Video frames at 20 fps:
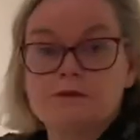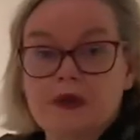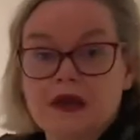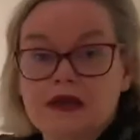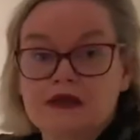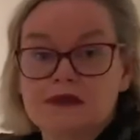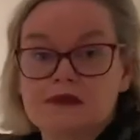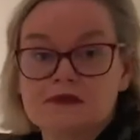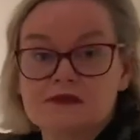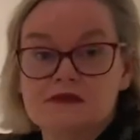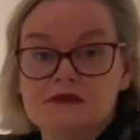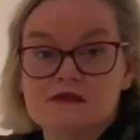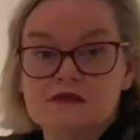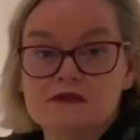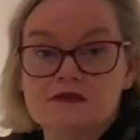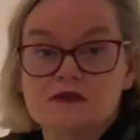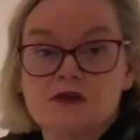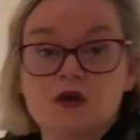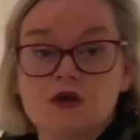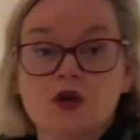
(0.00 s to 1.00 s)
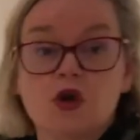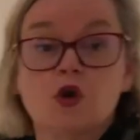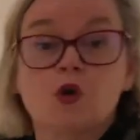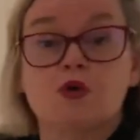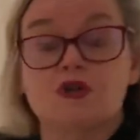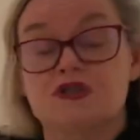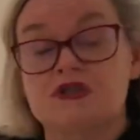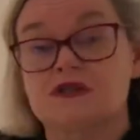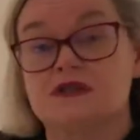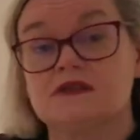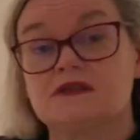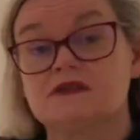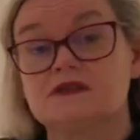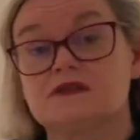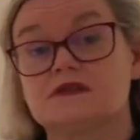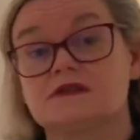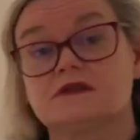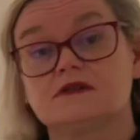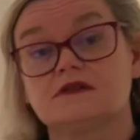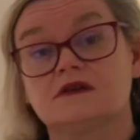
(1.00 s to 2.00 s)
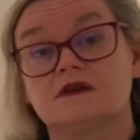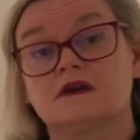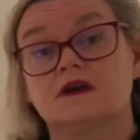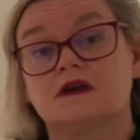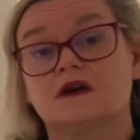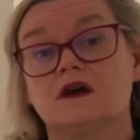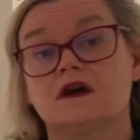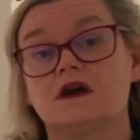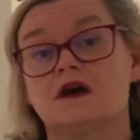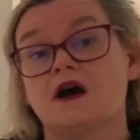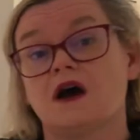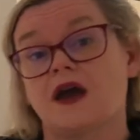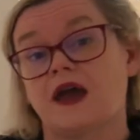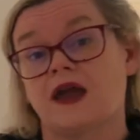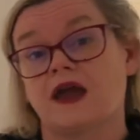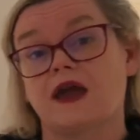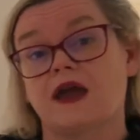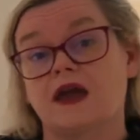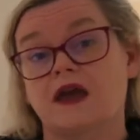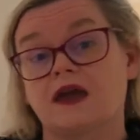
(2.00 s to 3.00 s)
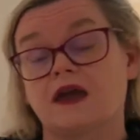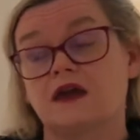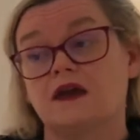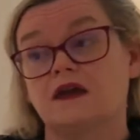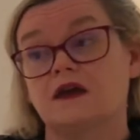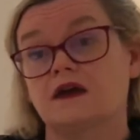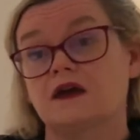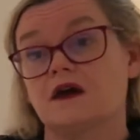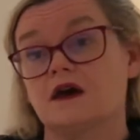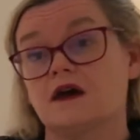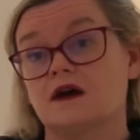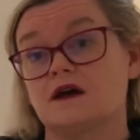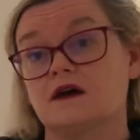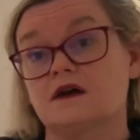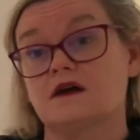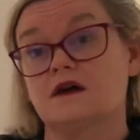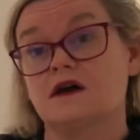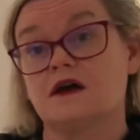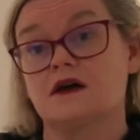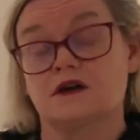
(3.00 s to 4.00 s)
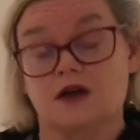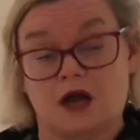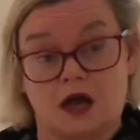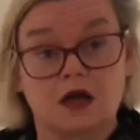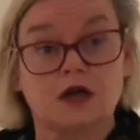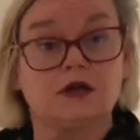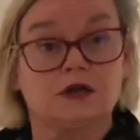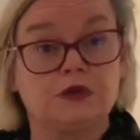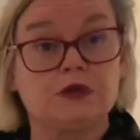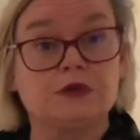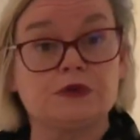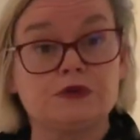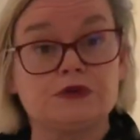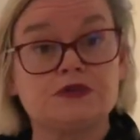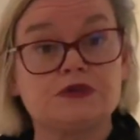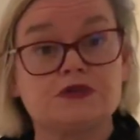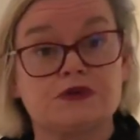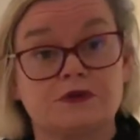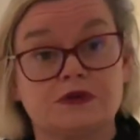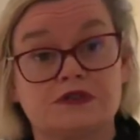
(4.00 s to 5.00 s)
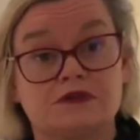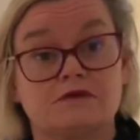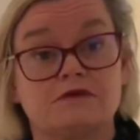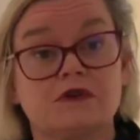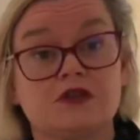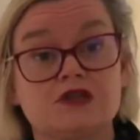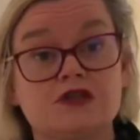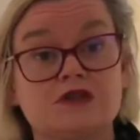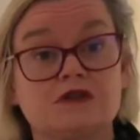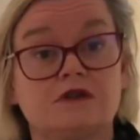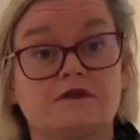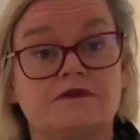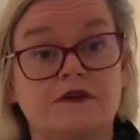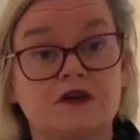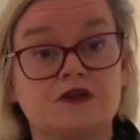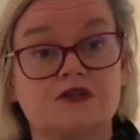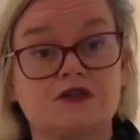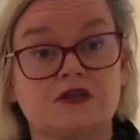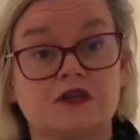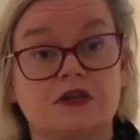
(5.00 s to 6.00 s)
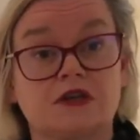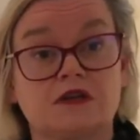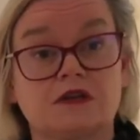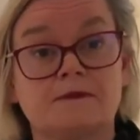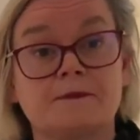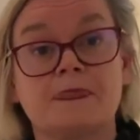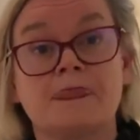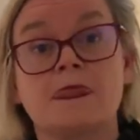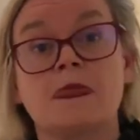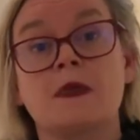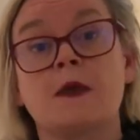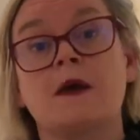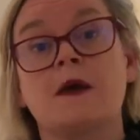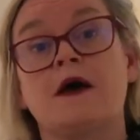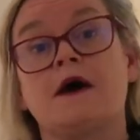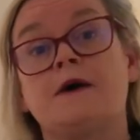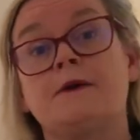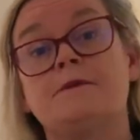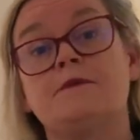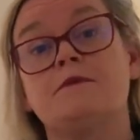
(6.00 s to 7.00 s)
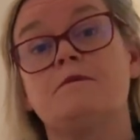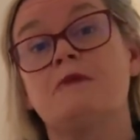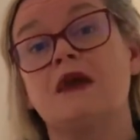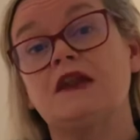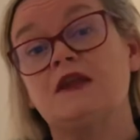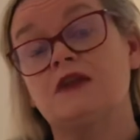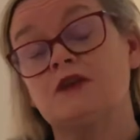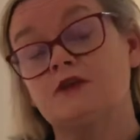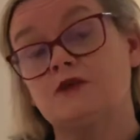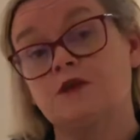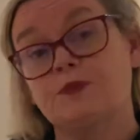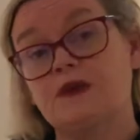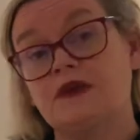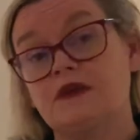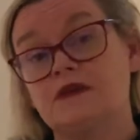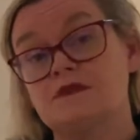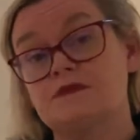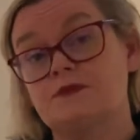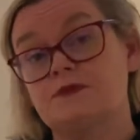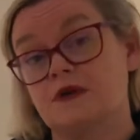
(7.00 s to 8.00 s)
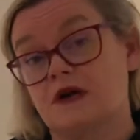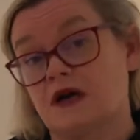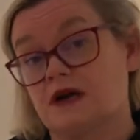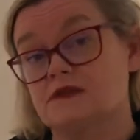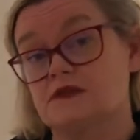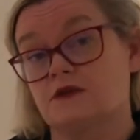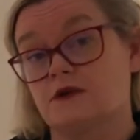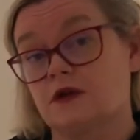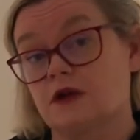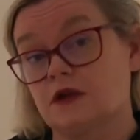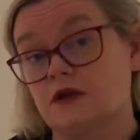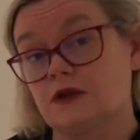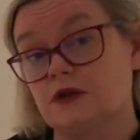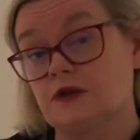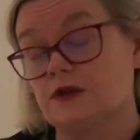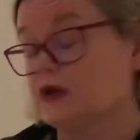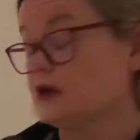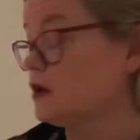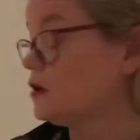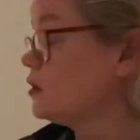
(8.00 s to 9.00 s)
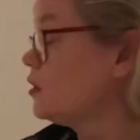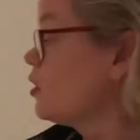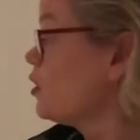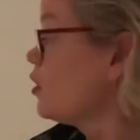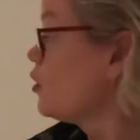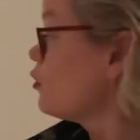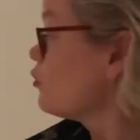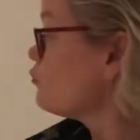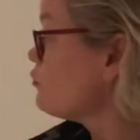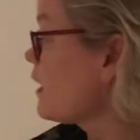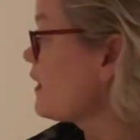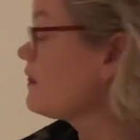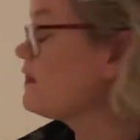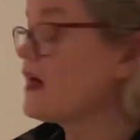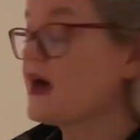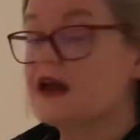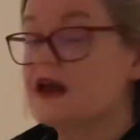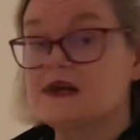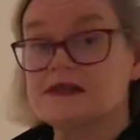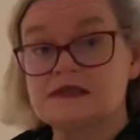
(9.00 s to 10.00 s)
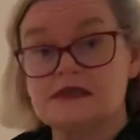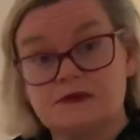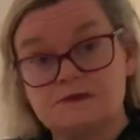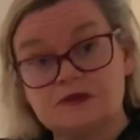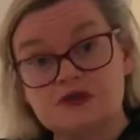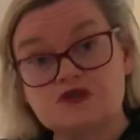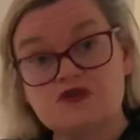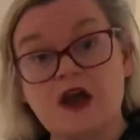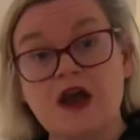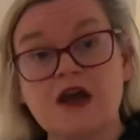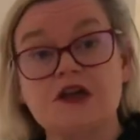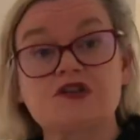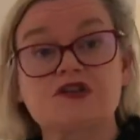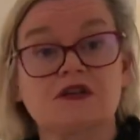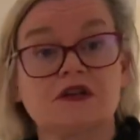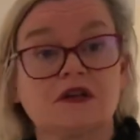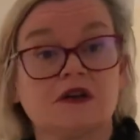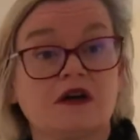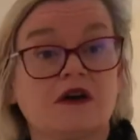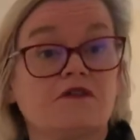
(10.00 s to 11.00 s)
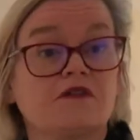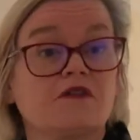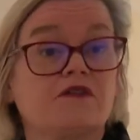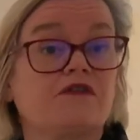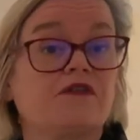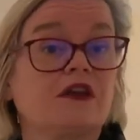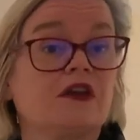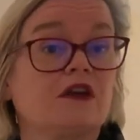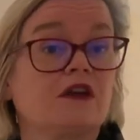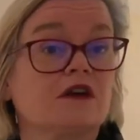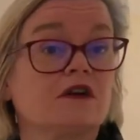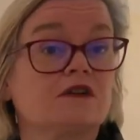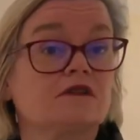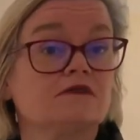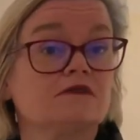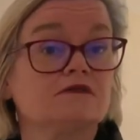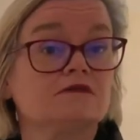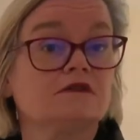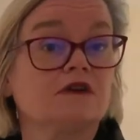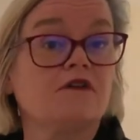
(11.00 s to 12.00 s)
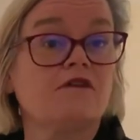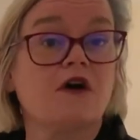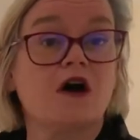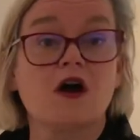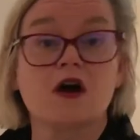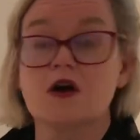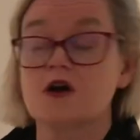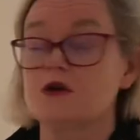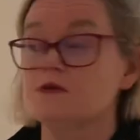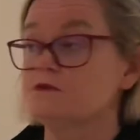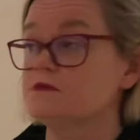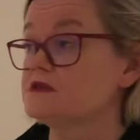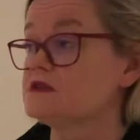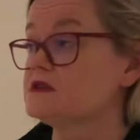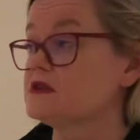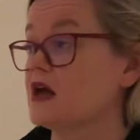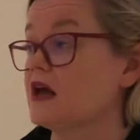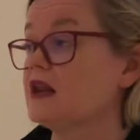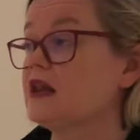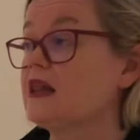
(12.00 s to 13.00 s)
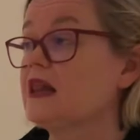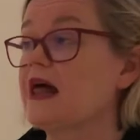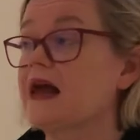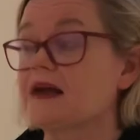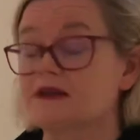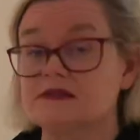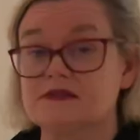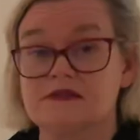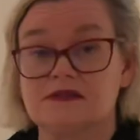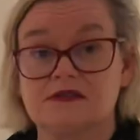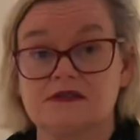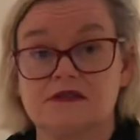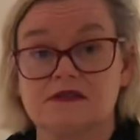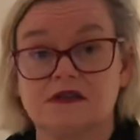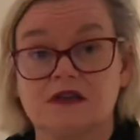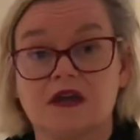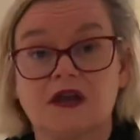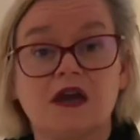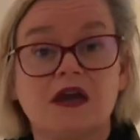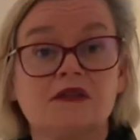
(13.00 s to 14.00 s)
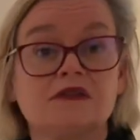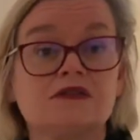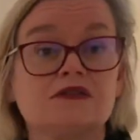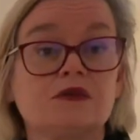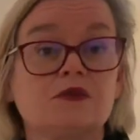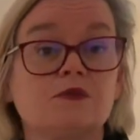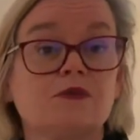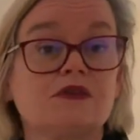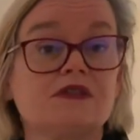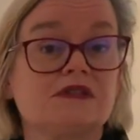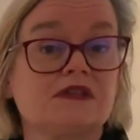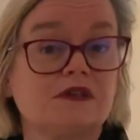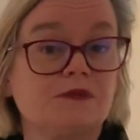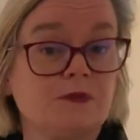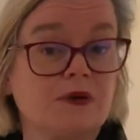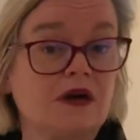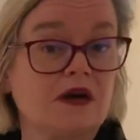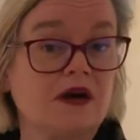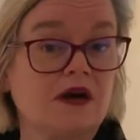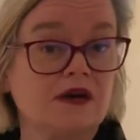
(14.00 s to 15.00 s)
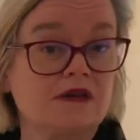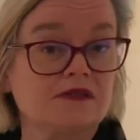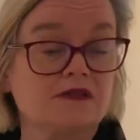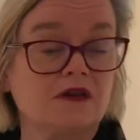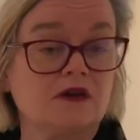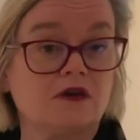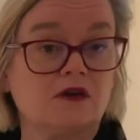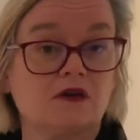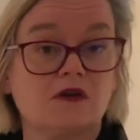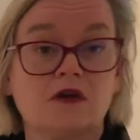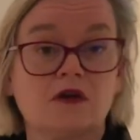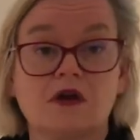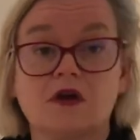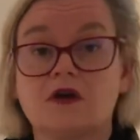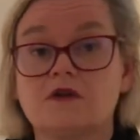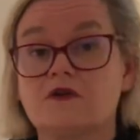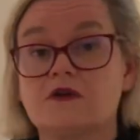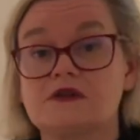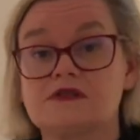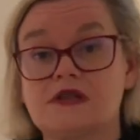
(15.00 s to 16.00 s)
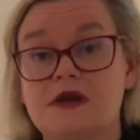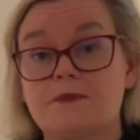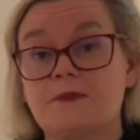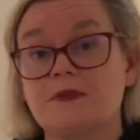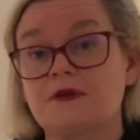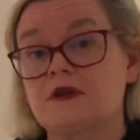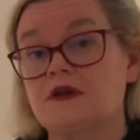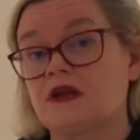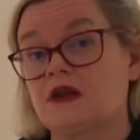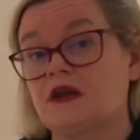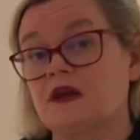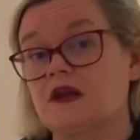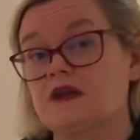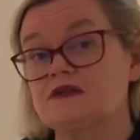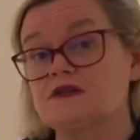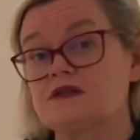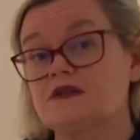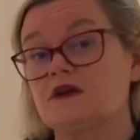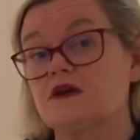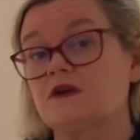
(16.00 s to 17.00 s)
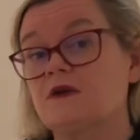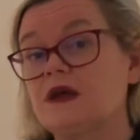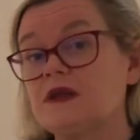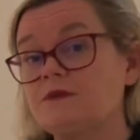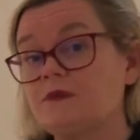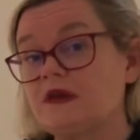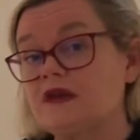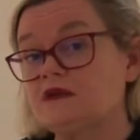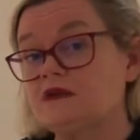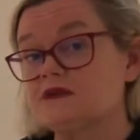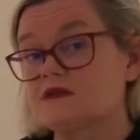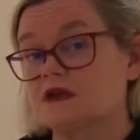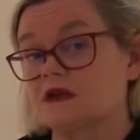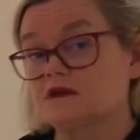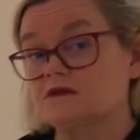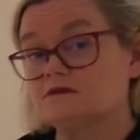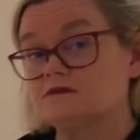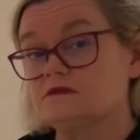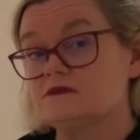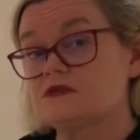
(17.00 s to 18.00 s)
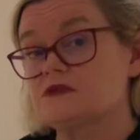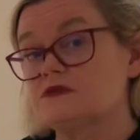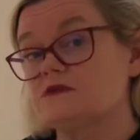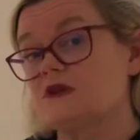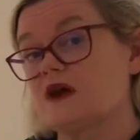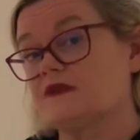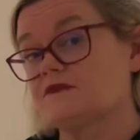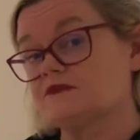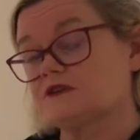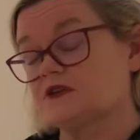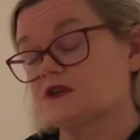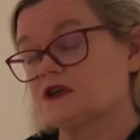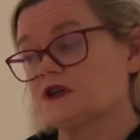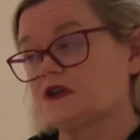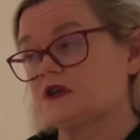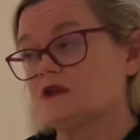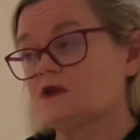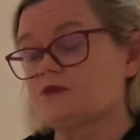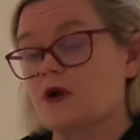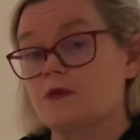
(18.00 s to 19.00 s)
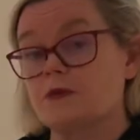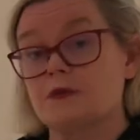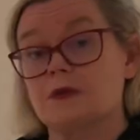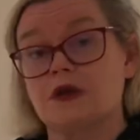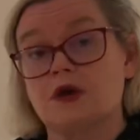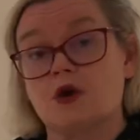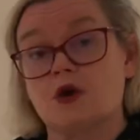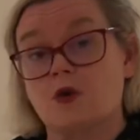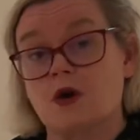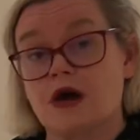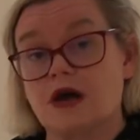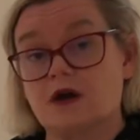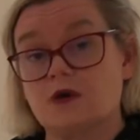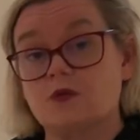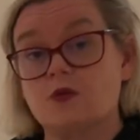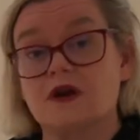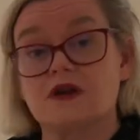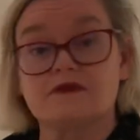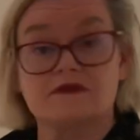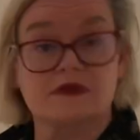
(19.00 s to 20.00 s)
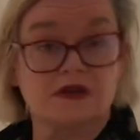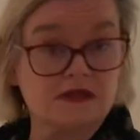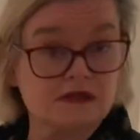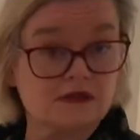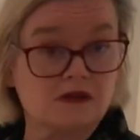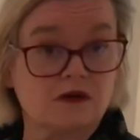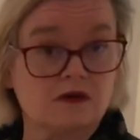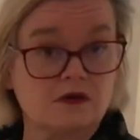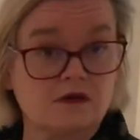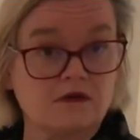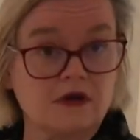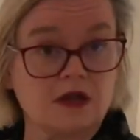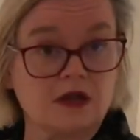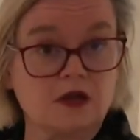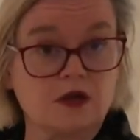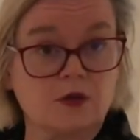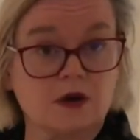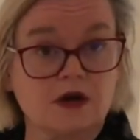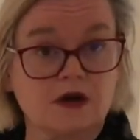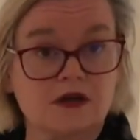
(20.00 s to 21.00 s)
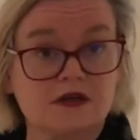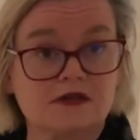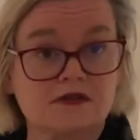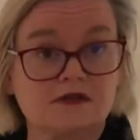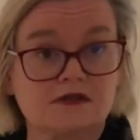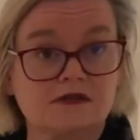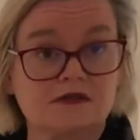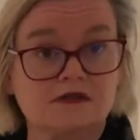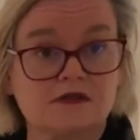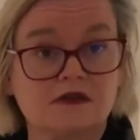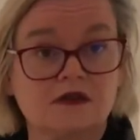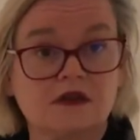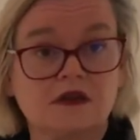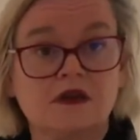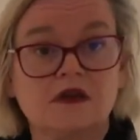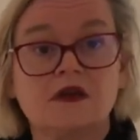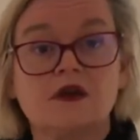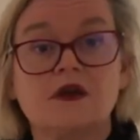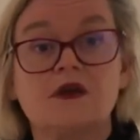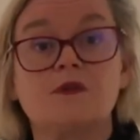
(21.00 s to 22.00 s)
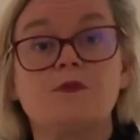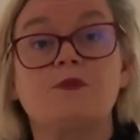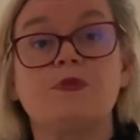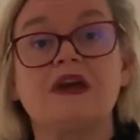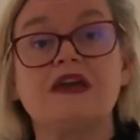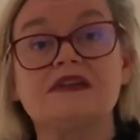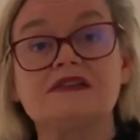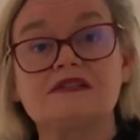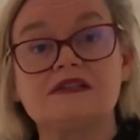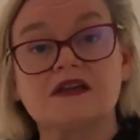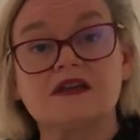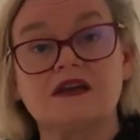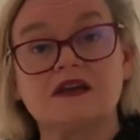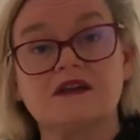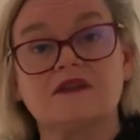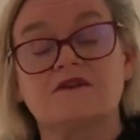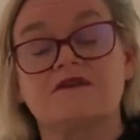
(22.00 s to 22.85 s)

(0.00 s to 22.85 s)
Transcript: base, which is a, uh, a clue to its original function, um, many Europeans, Picasso included, read that as an abstraction of a figure of arms and legs. And so we see Picasso, for example, in a 1908 painting, soon after he probably acquired one of his Kota reliquaries, basing the